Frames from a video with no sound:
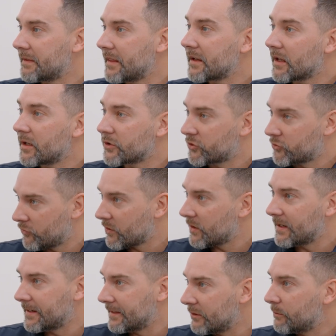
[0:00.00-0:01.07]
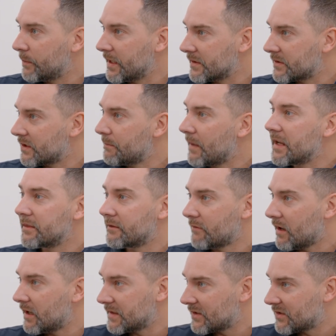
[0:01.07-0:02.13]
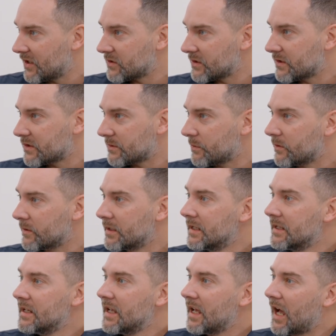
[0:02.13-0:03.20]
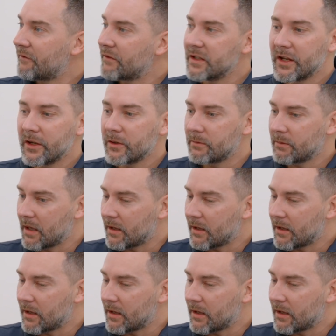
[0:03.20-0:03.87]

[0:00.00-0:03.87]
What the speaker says: they're going to struggle a little bit to make the right decisions. But having you